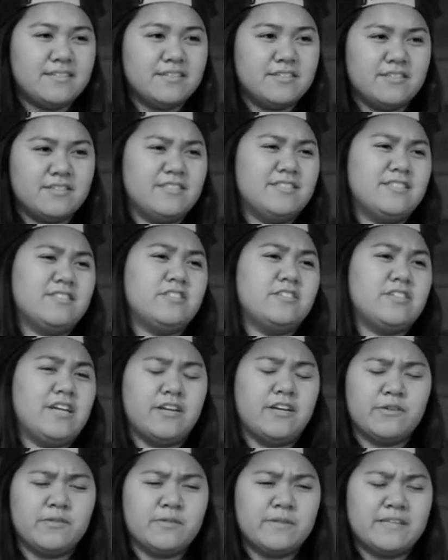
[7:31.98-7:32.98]
just
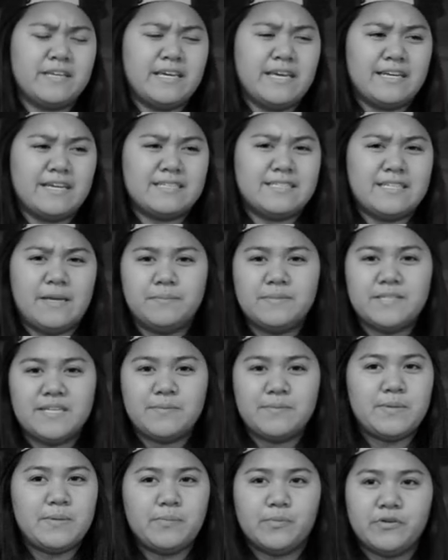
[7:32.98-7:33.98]
genuinely
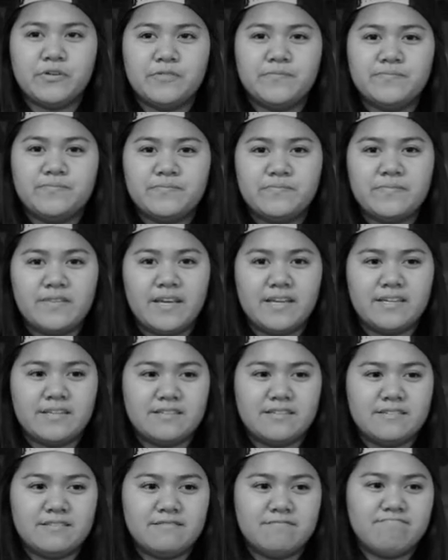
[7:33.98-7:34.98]
accepting people and
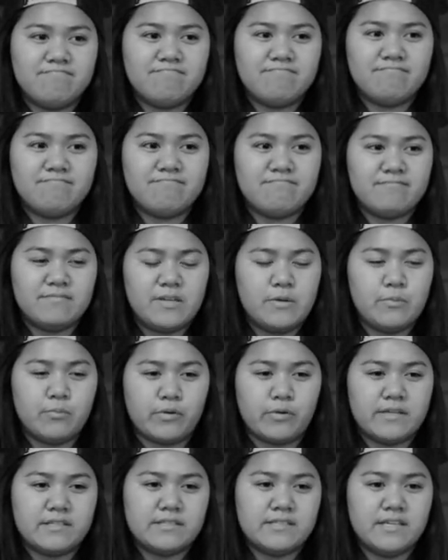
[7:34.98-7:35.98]

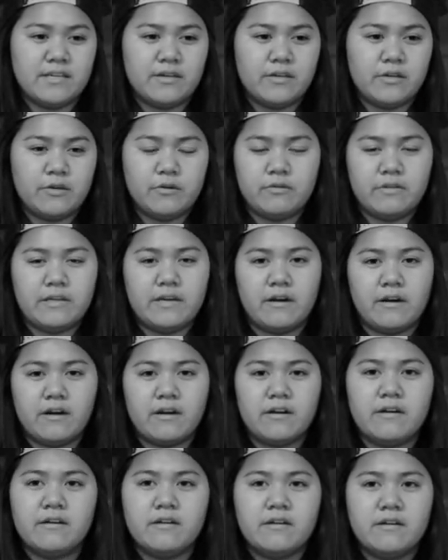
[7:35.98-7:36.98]
embracing who they are.